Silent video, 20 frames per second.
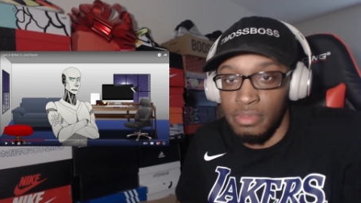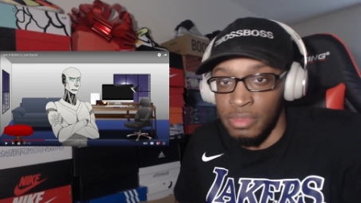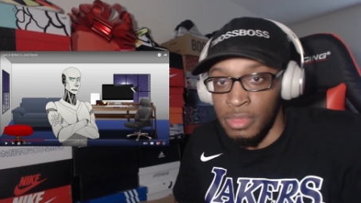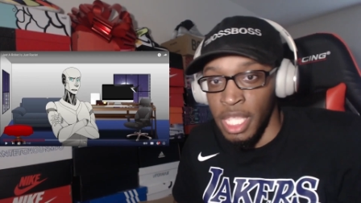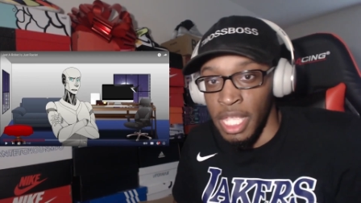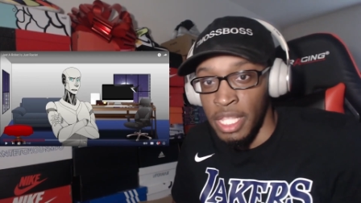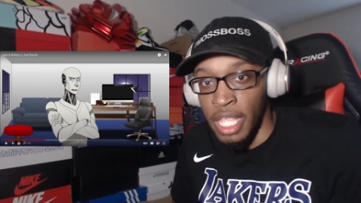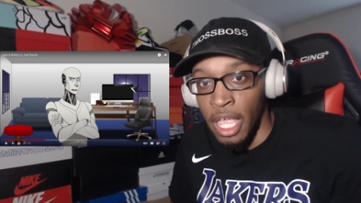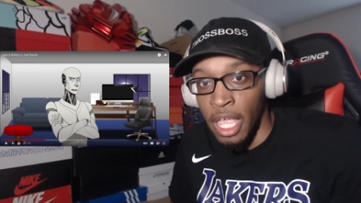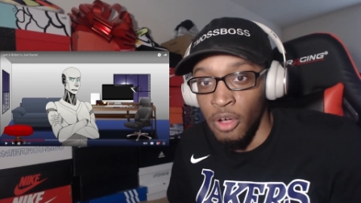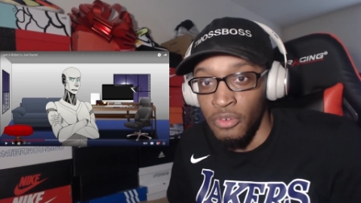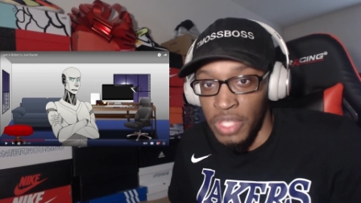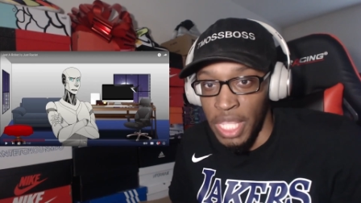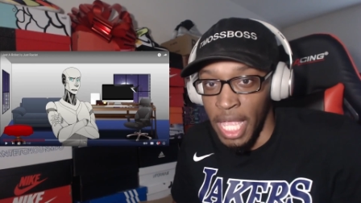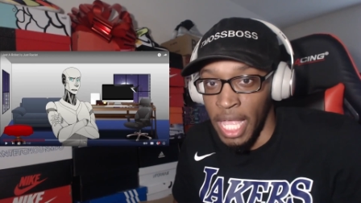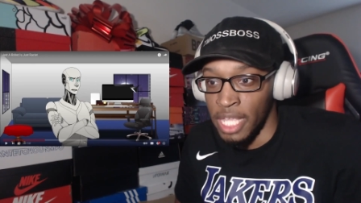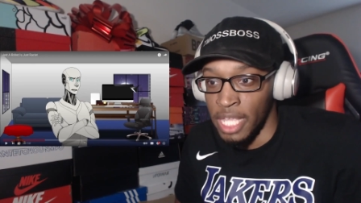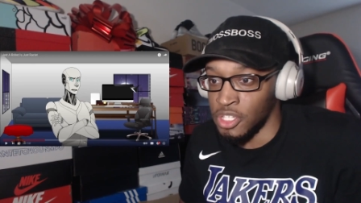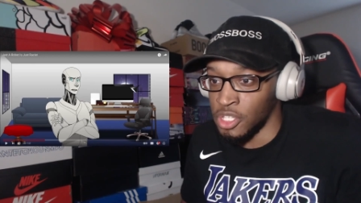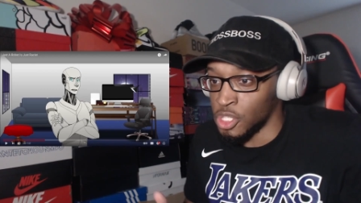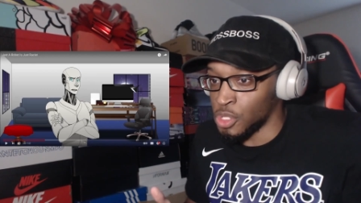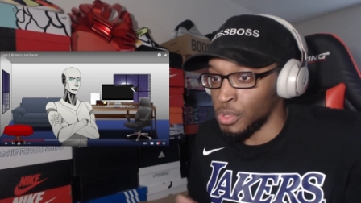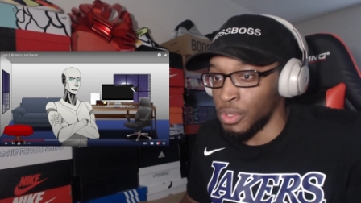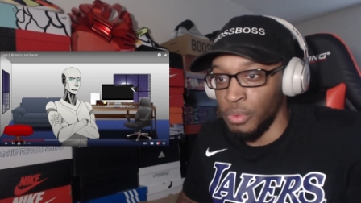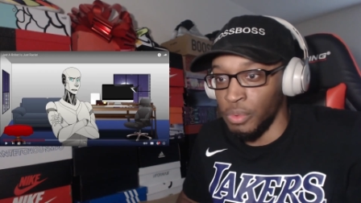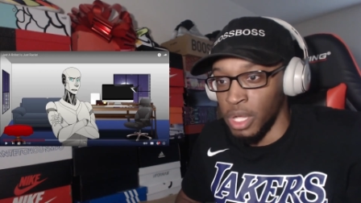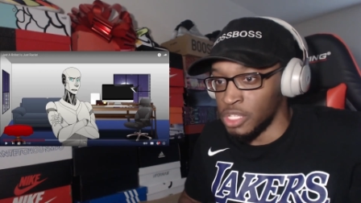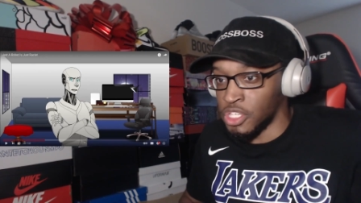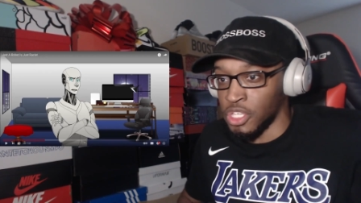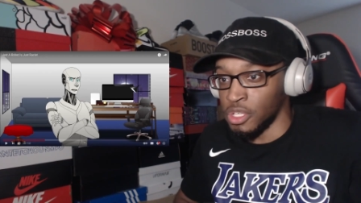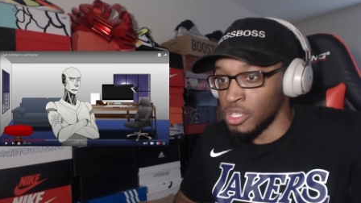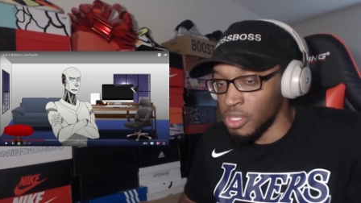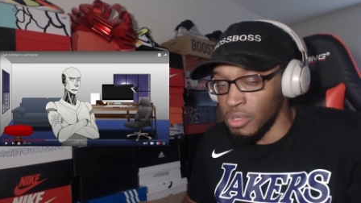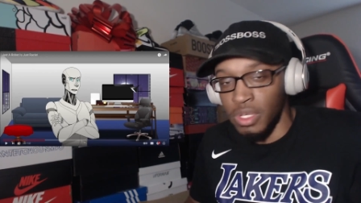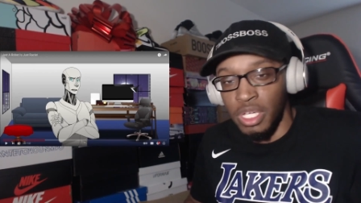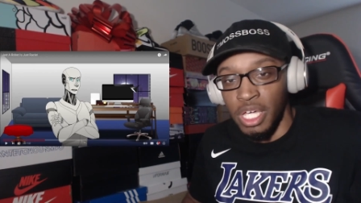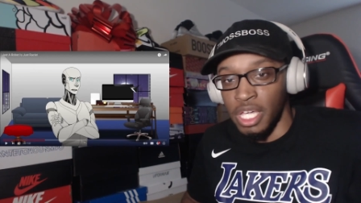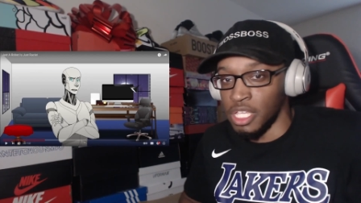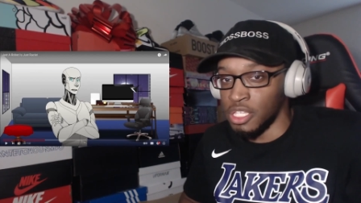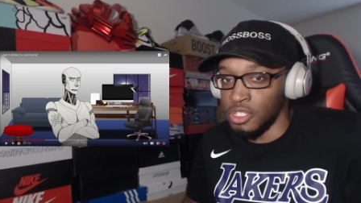then they over the age of 21. So you
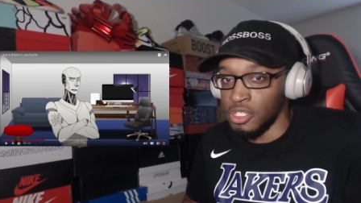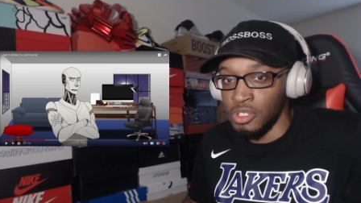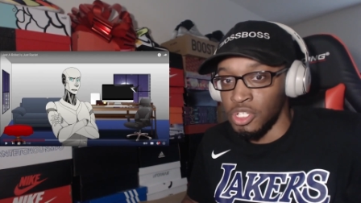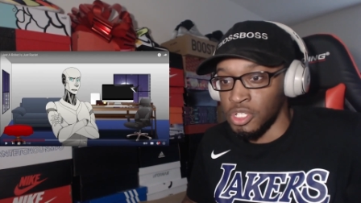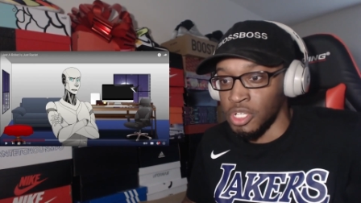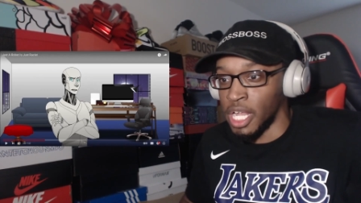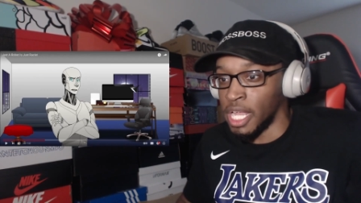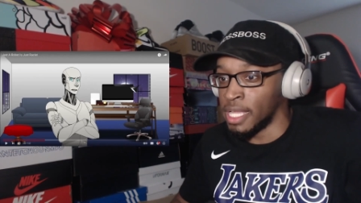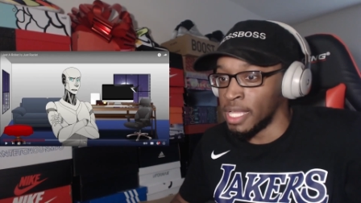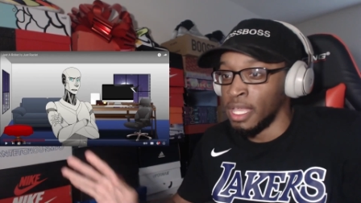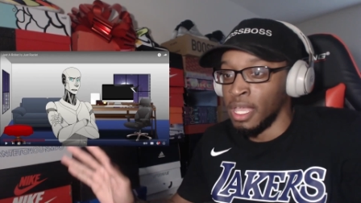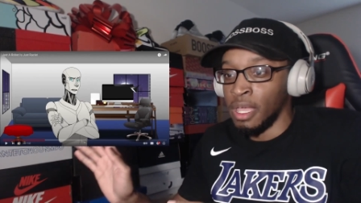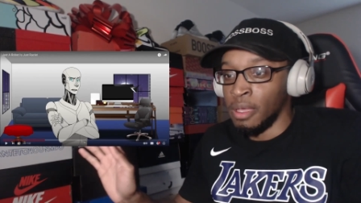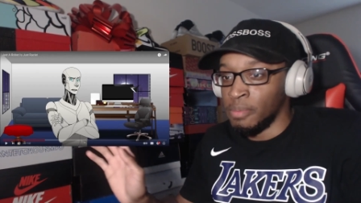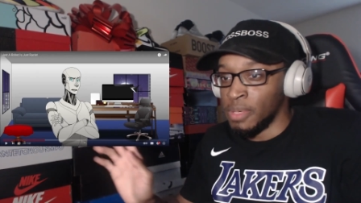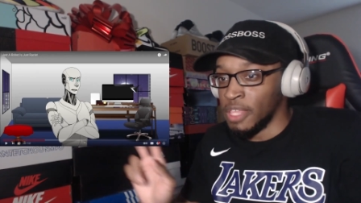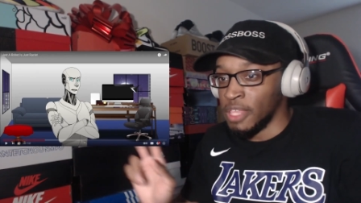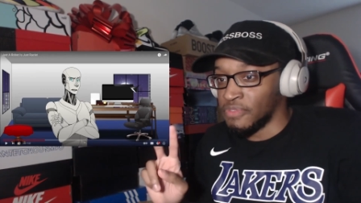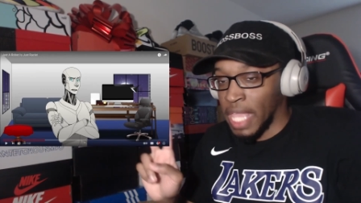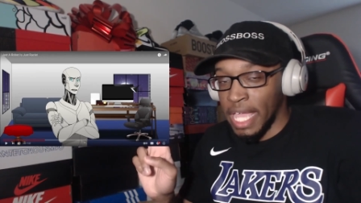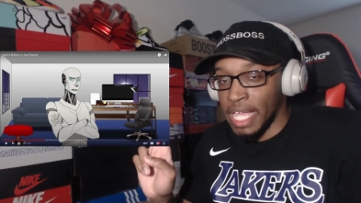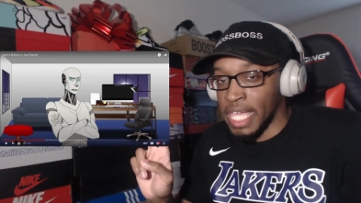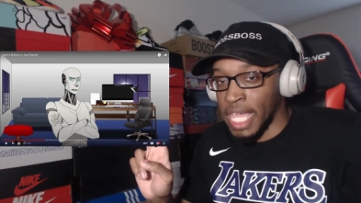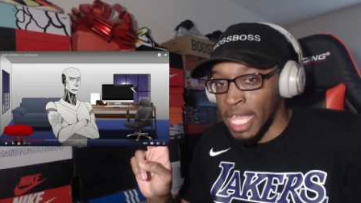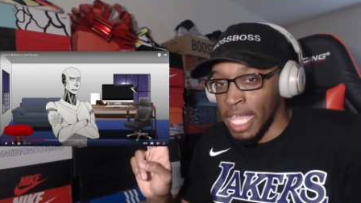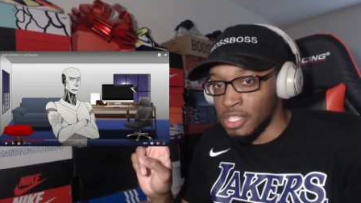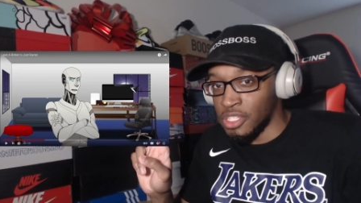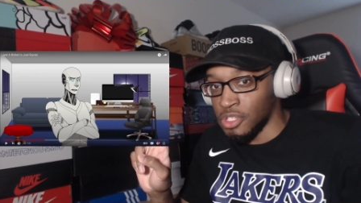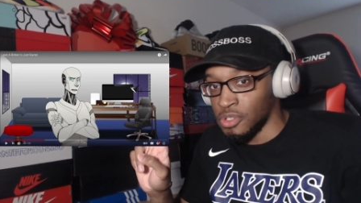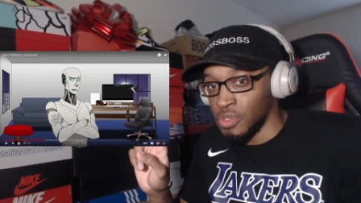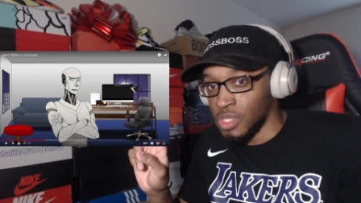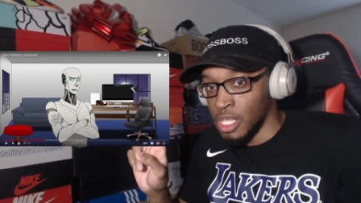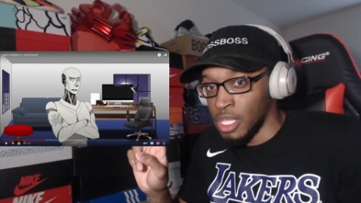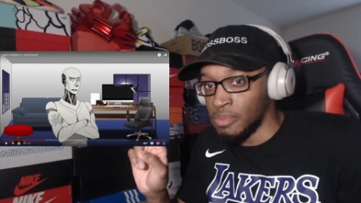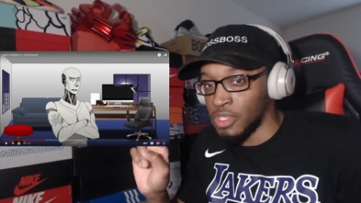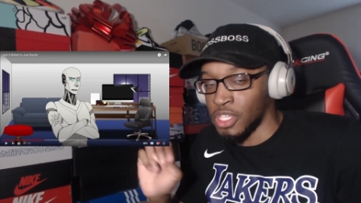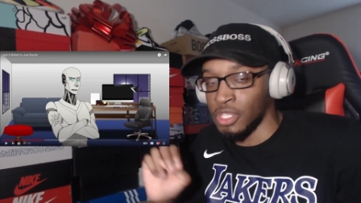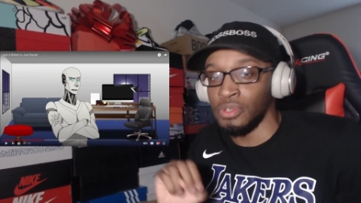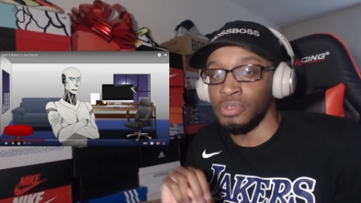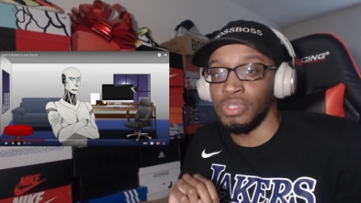good, you straight. But if they can't do them
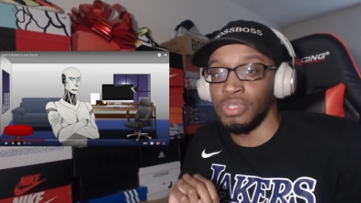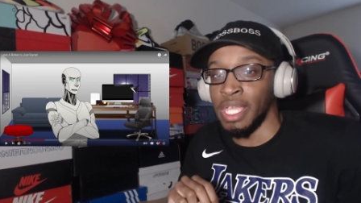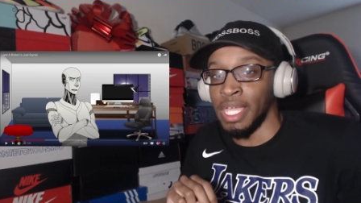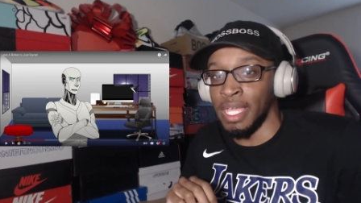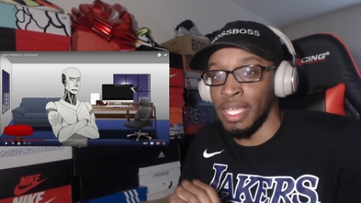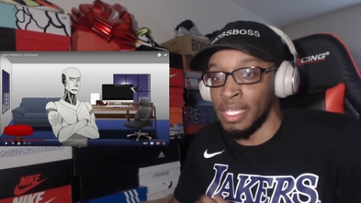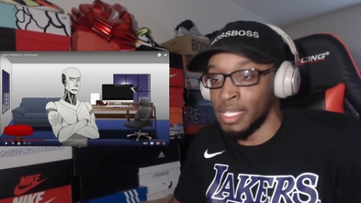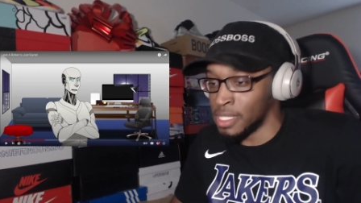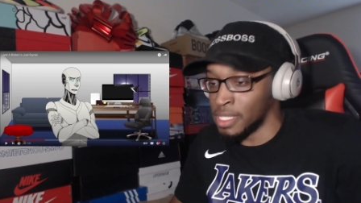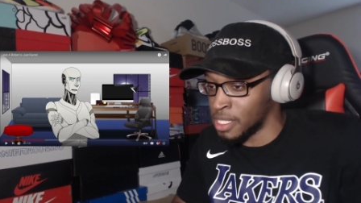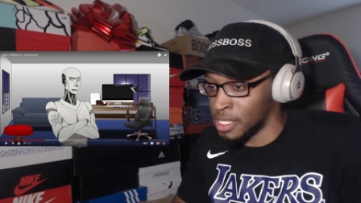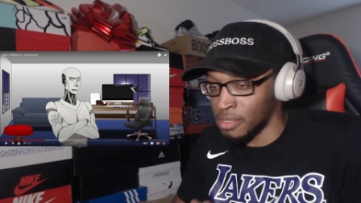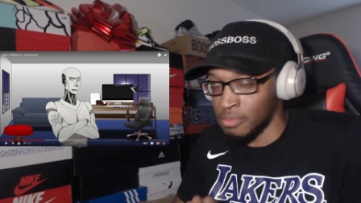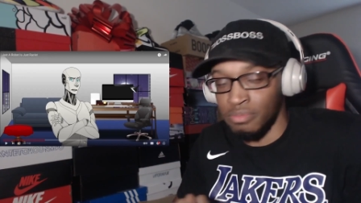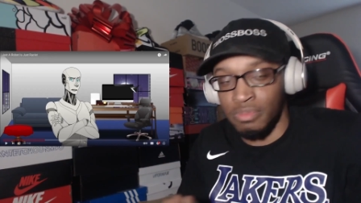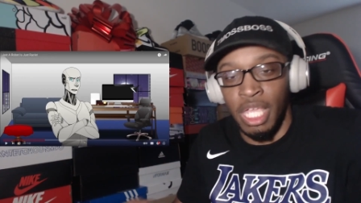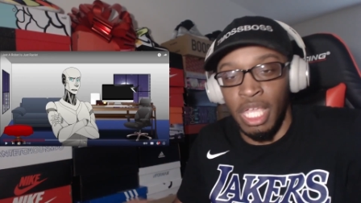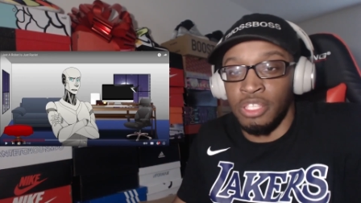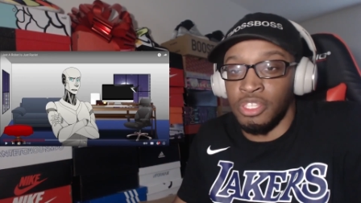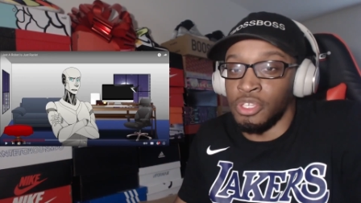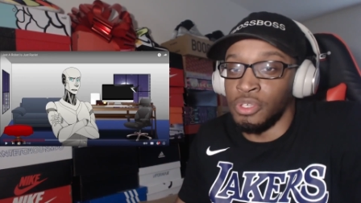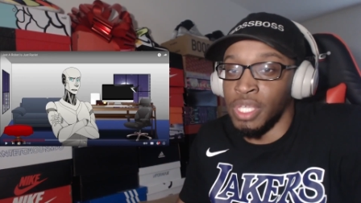two things, they too